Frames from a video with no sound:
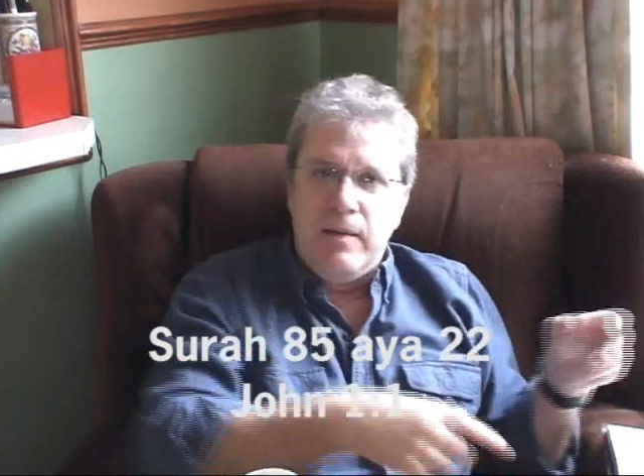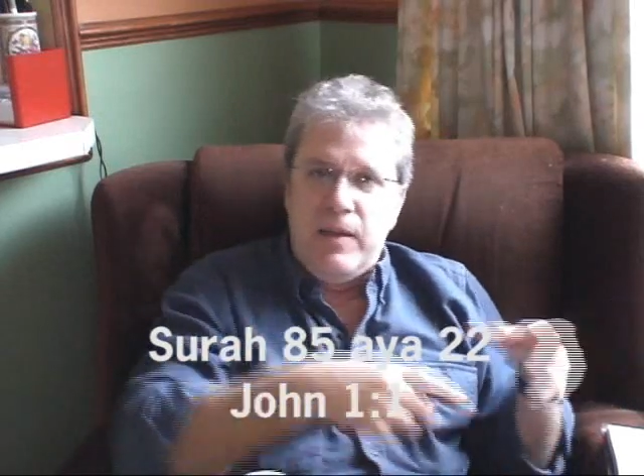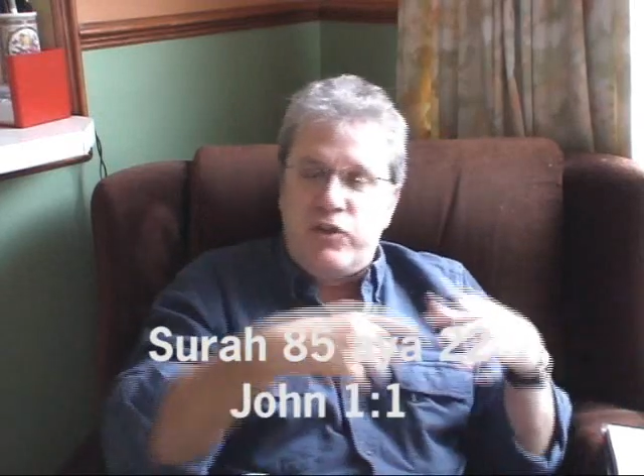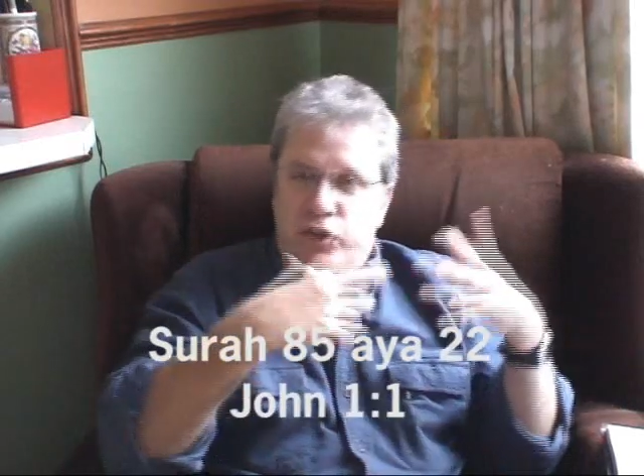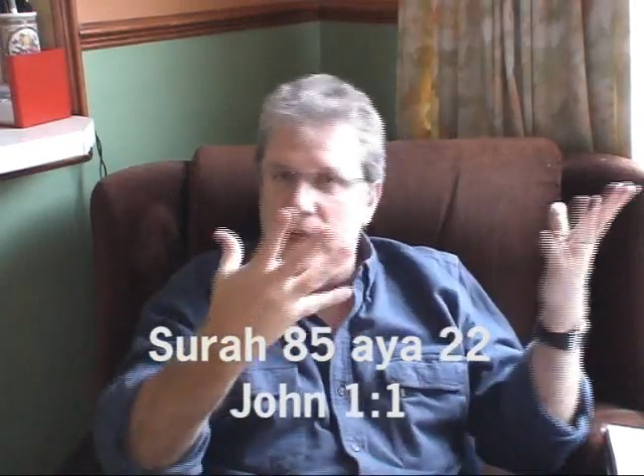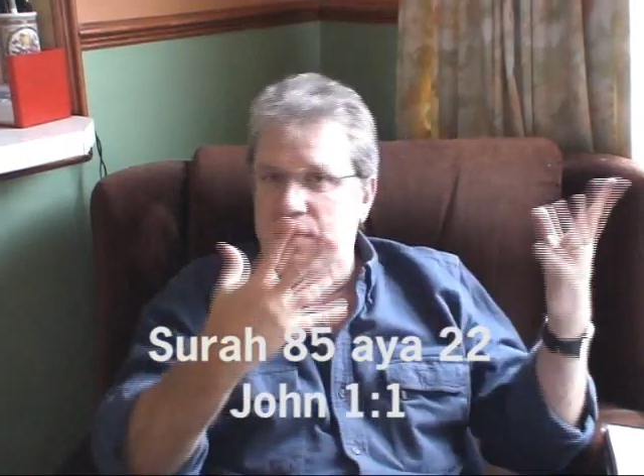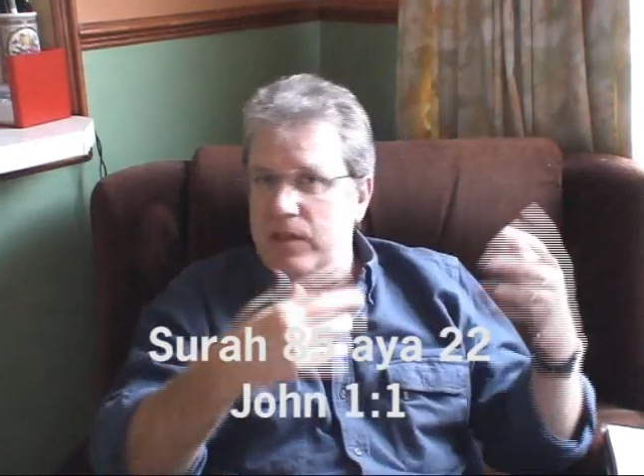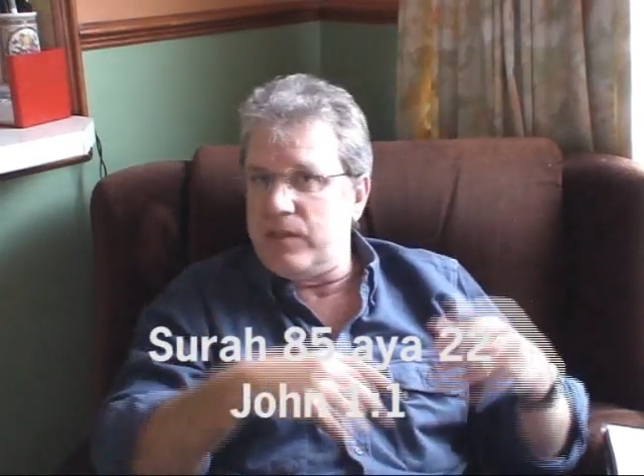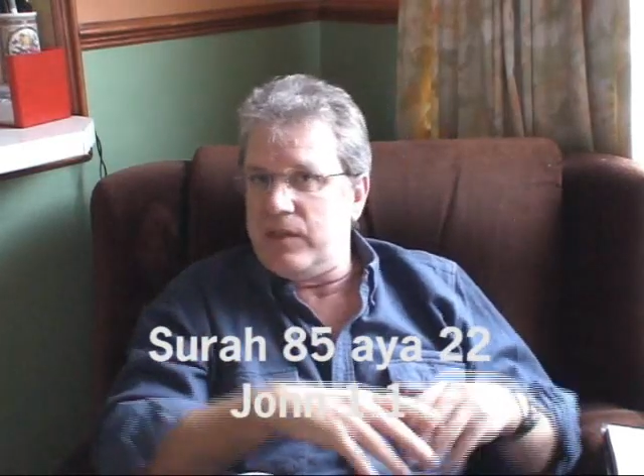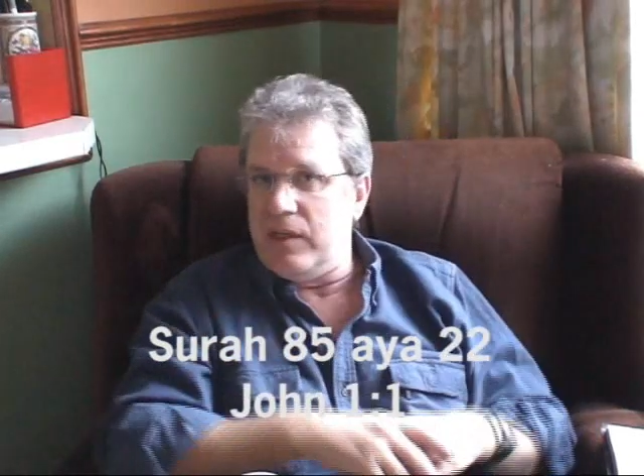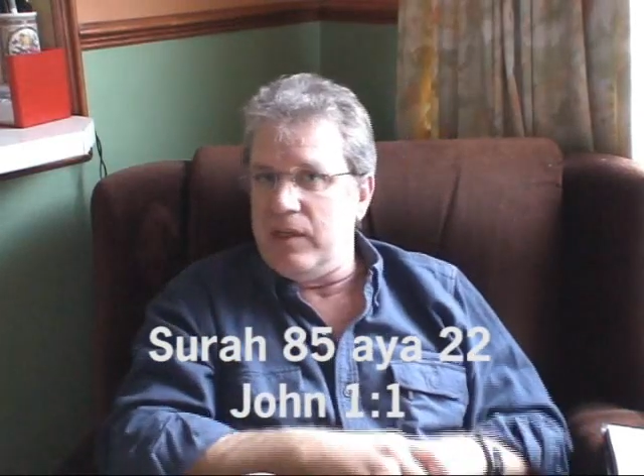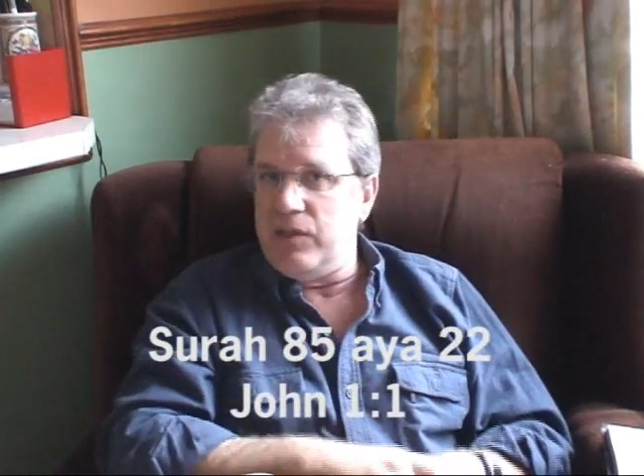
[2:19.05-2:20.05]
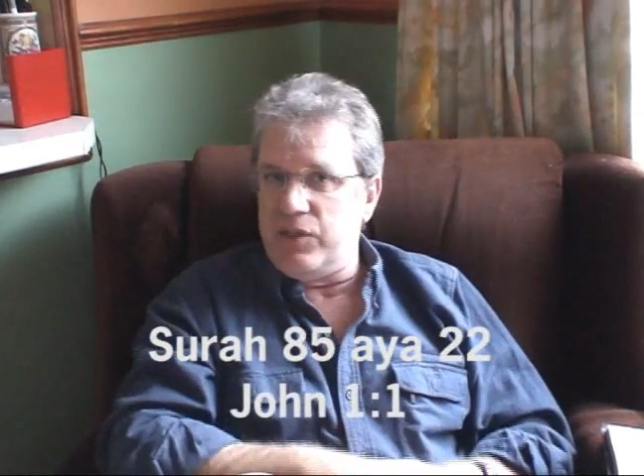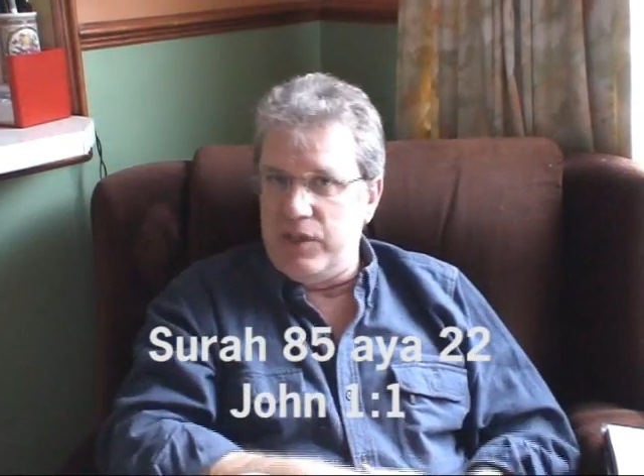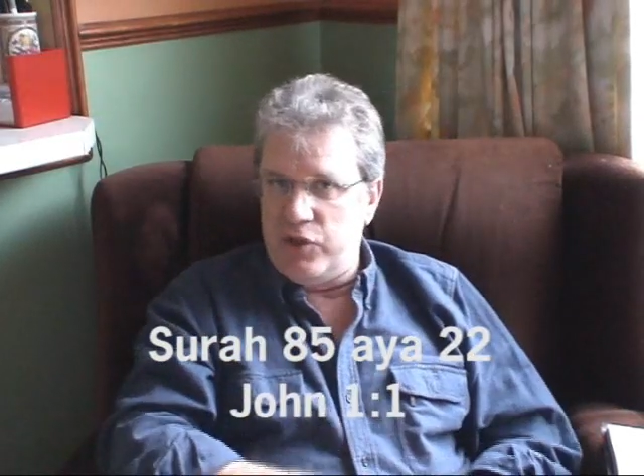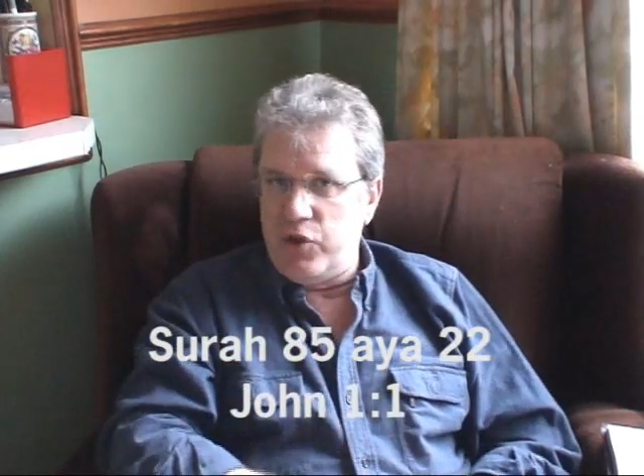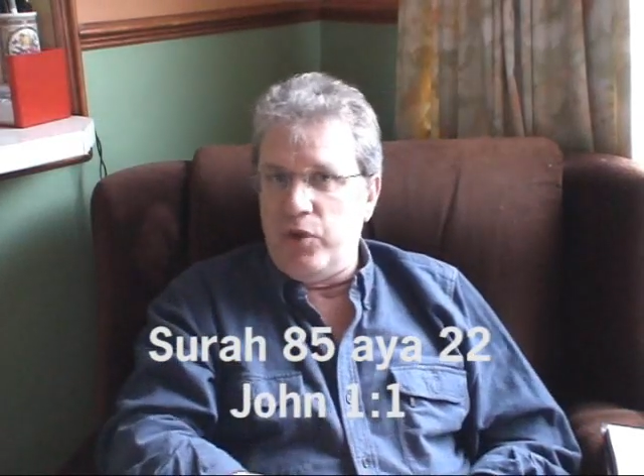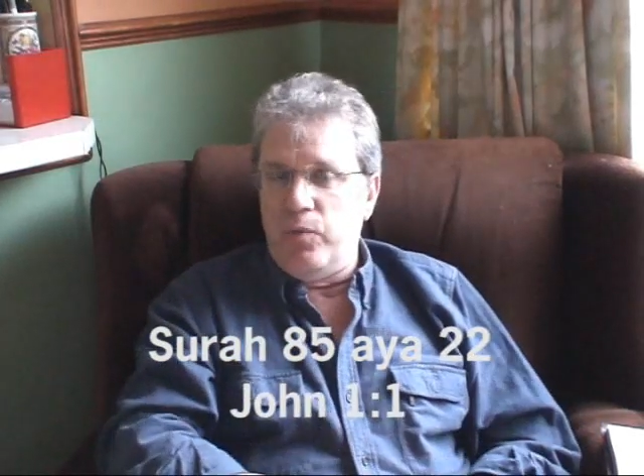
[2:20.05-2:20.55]
that Jesus is
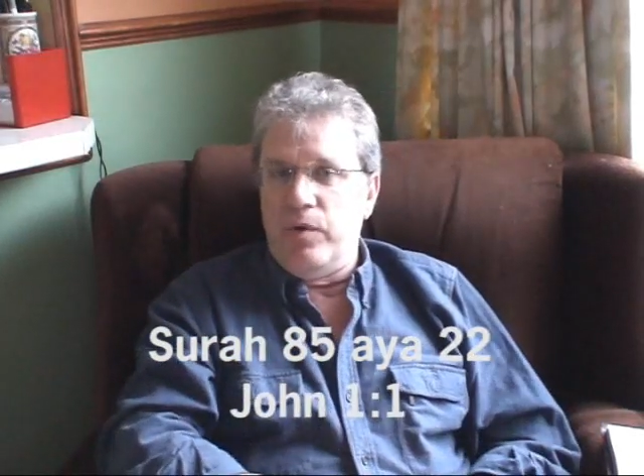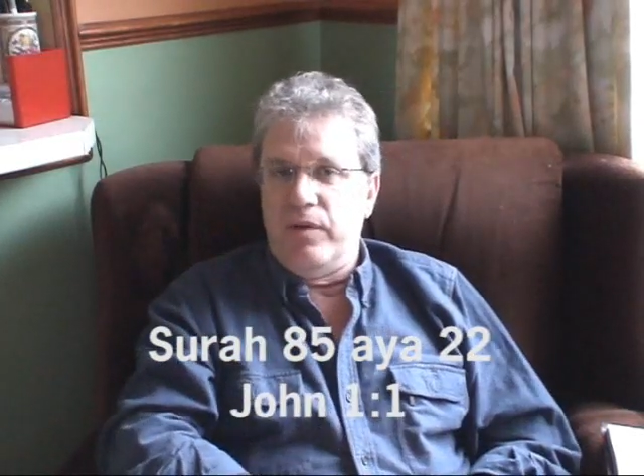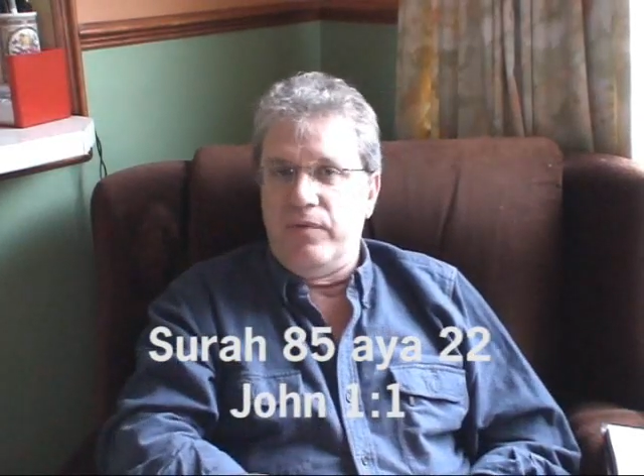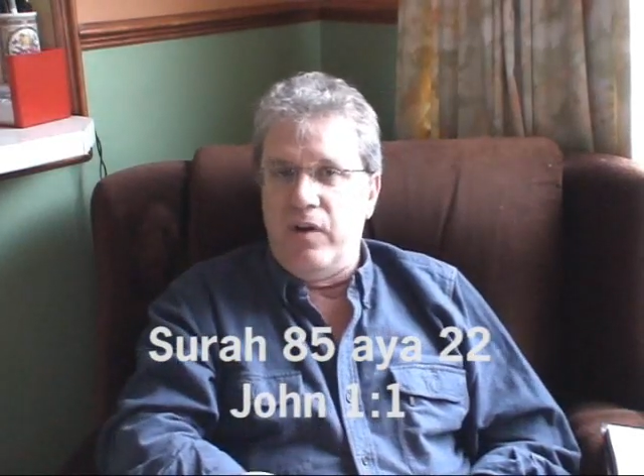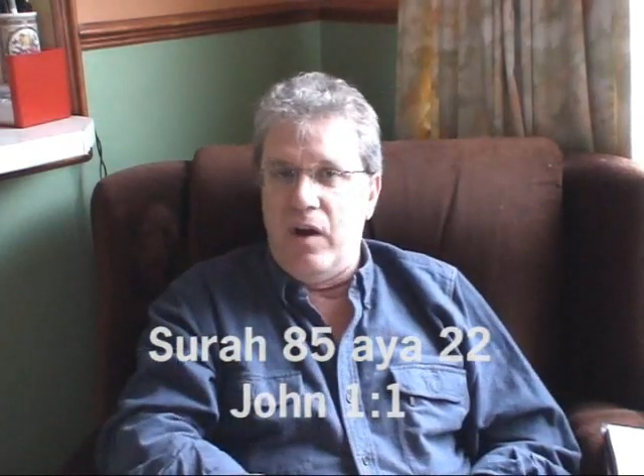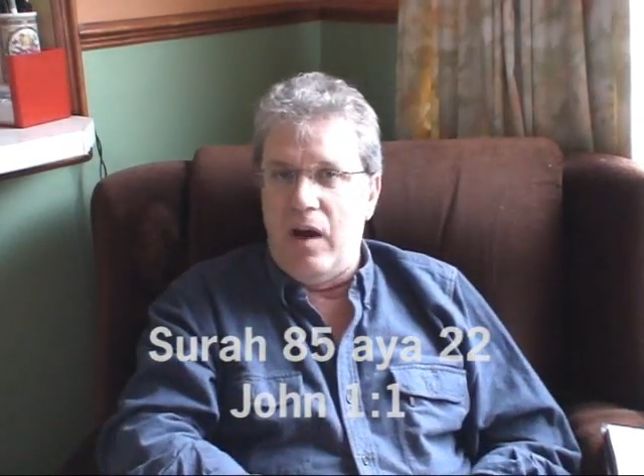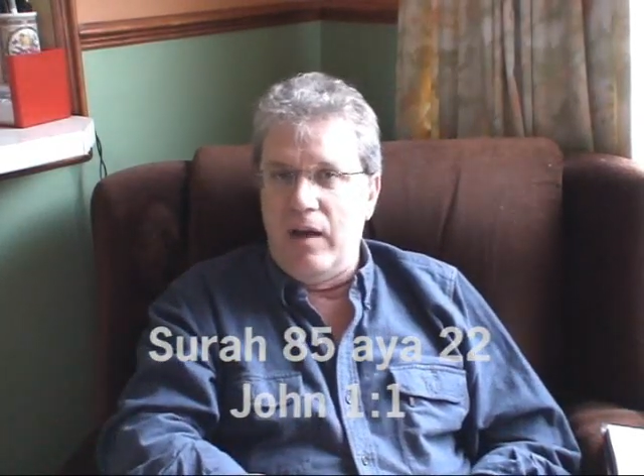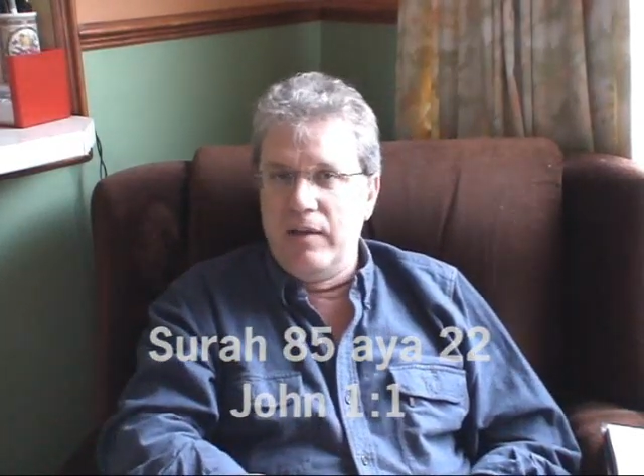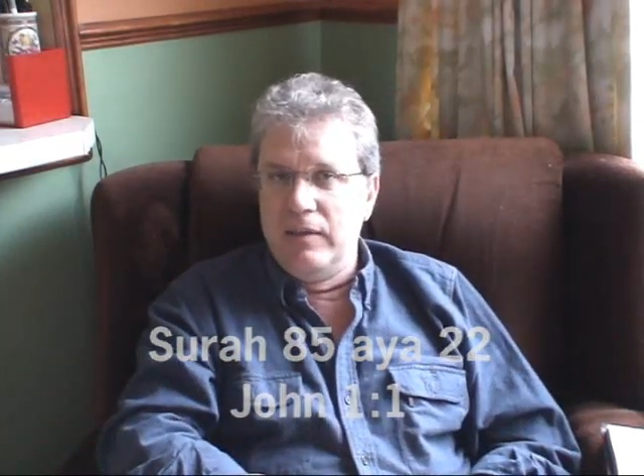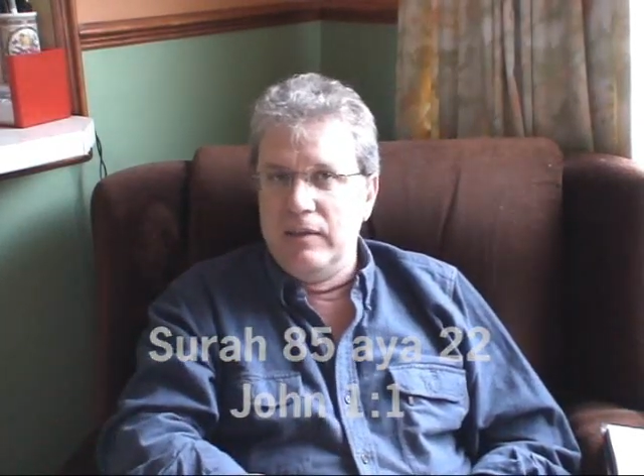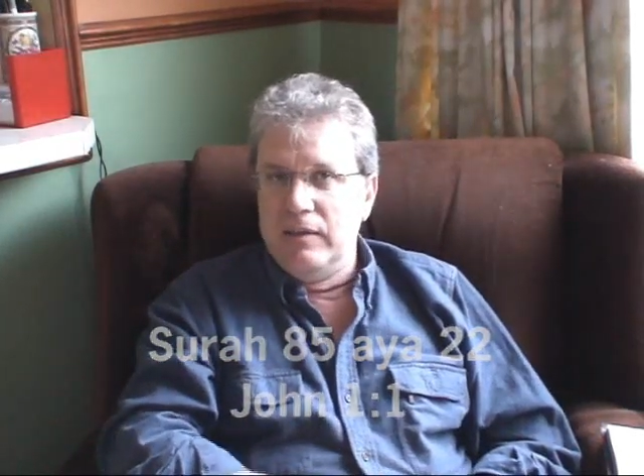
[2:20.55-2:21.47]
the eternal Word of God.